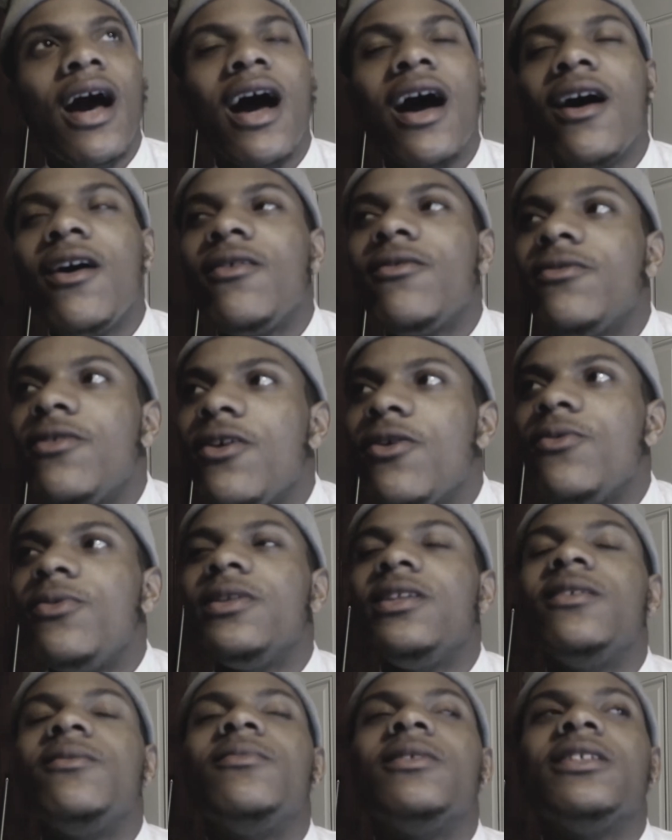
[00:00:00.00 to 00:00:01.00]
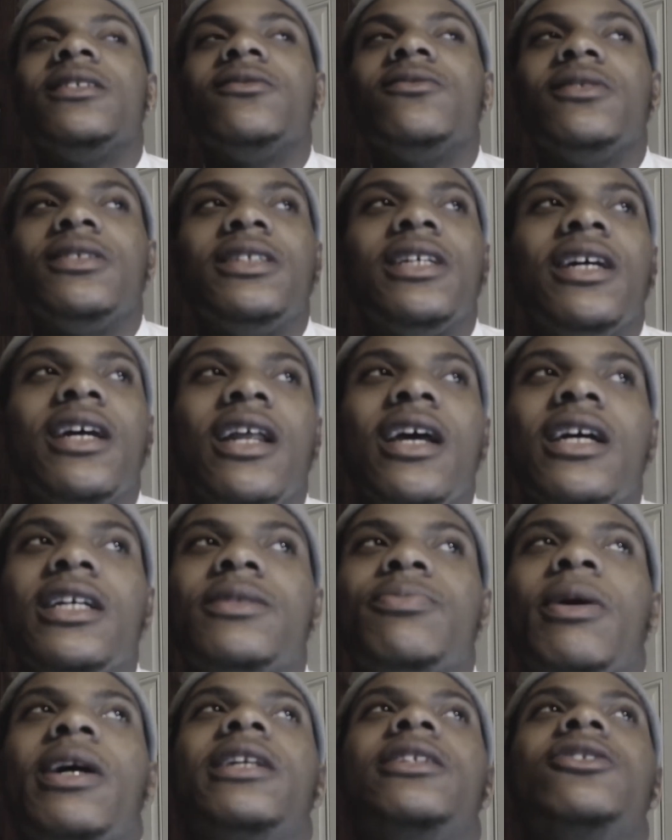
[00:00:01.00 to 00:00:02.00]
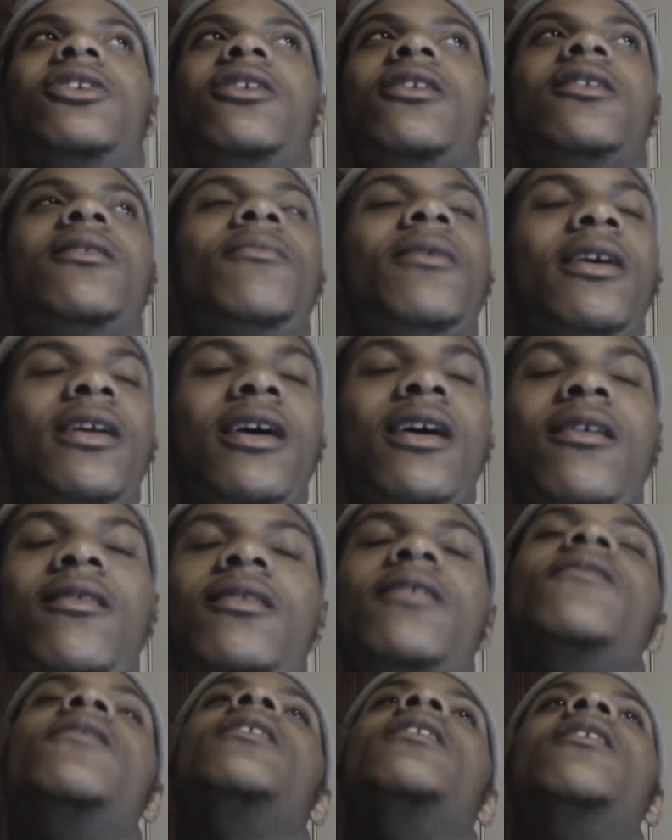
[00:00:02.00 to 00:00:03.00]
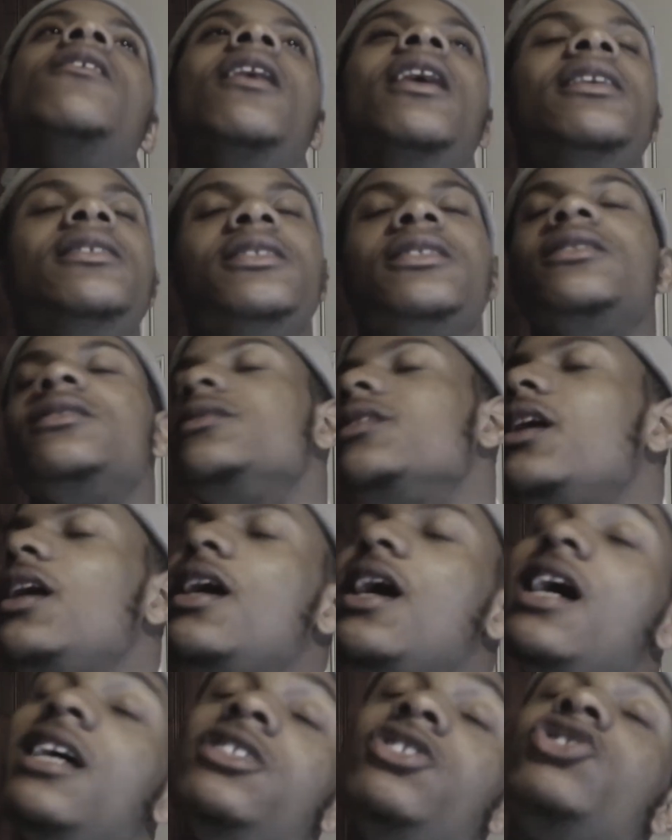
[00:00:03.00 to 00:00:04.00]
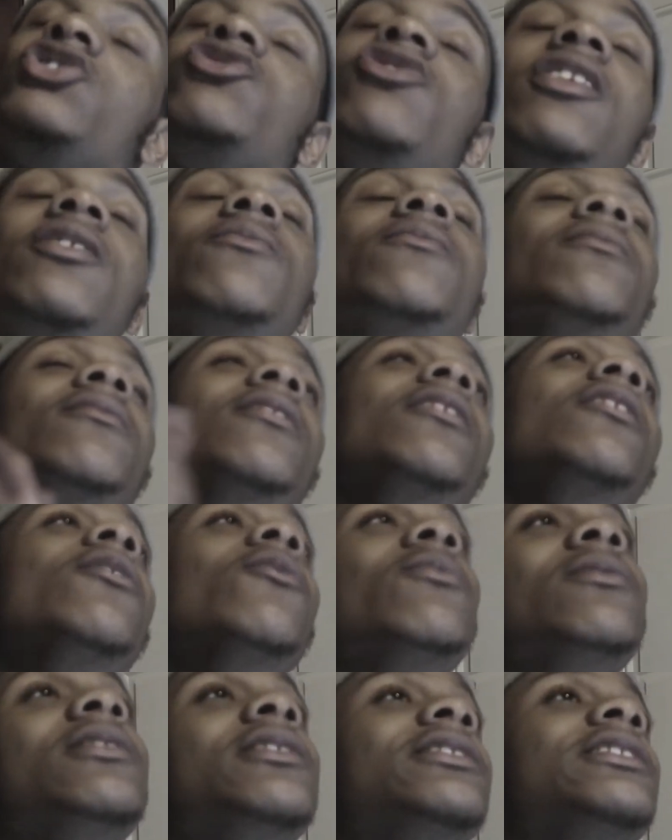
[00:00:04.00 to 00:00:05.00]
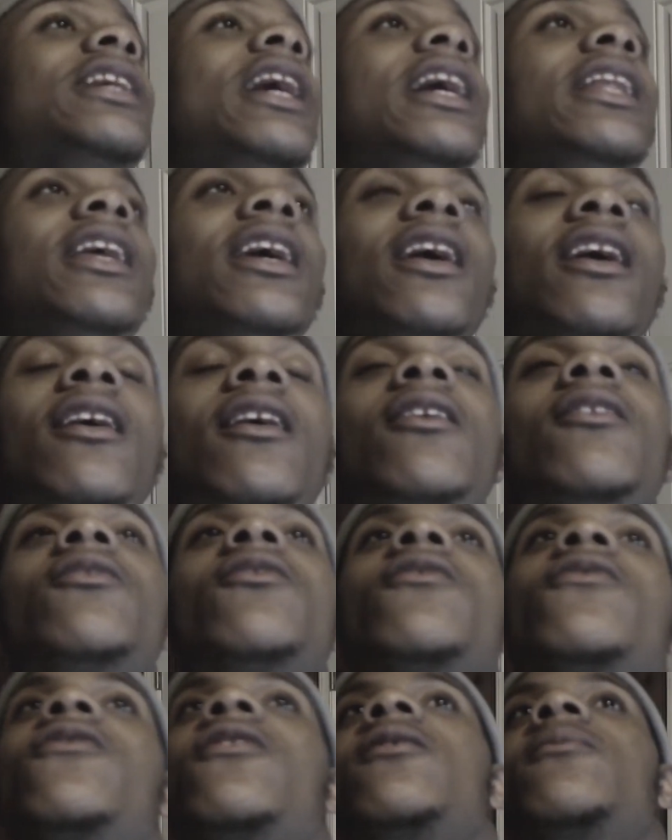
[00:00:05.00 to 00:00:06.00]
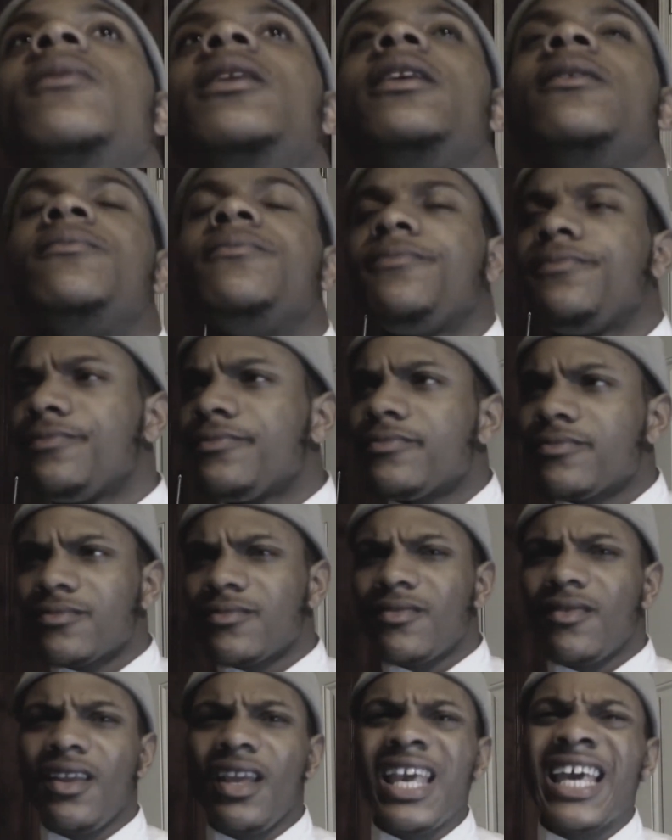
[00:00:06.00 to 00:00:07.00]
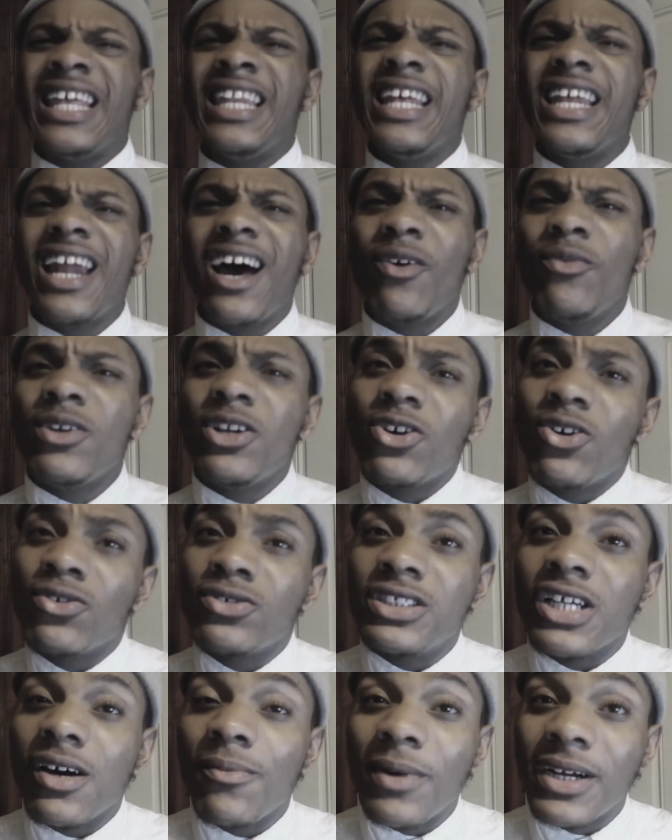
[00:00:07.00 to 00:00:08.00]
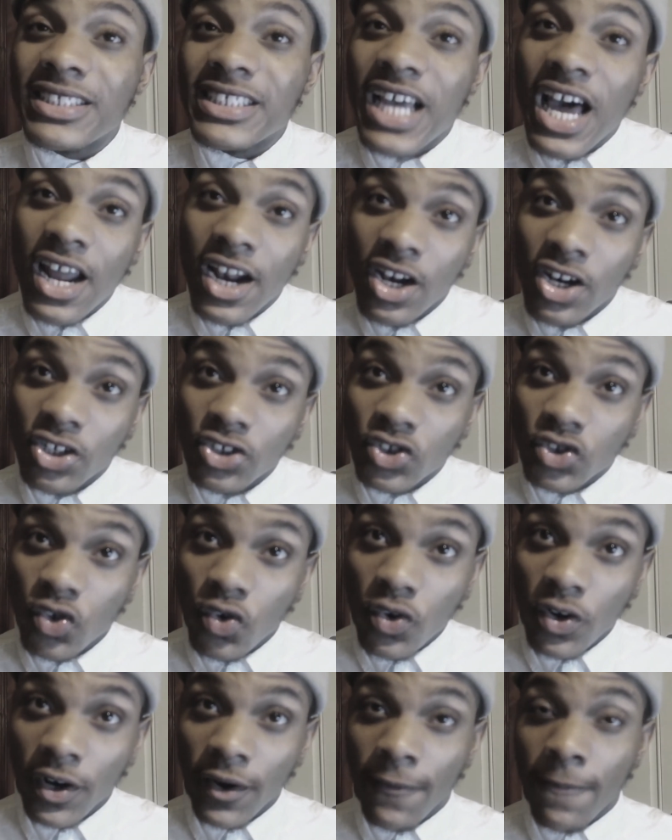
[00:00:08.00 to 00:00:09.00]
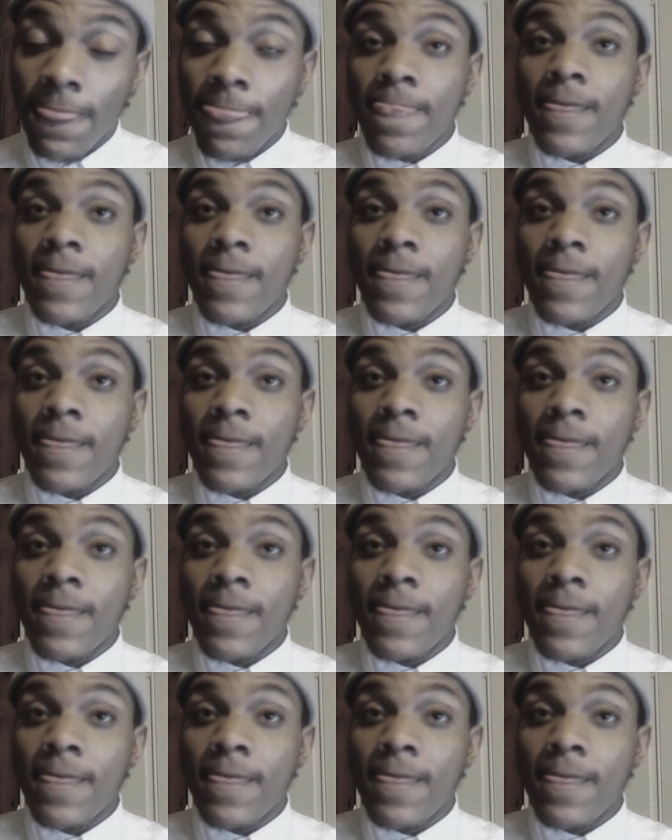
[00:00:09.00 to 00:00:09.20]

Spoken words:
I don't know what them niggas was saying. They was probably talking about it. I don't even know. I just straight went inside the L, you feel me? And then I went to go tell my side of the story.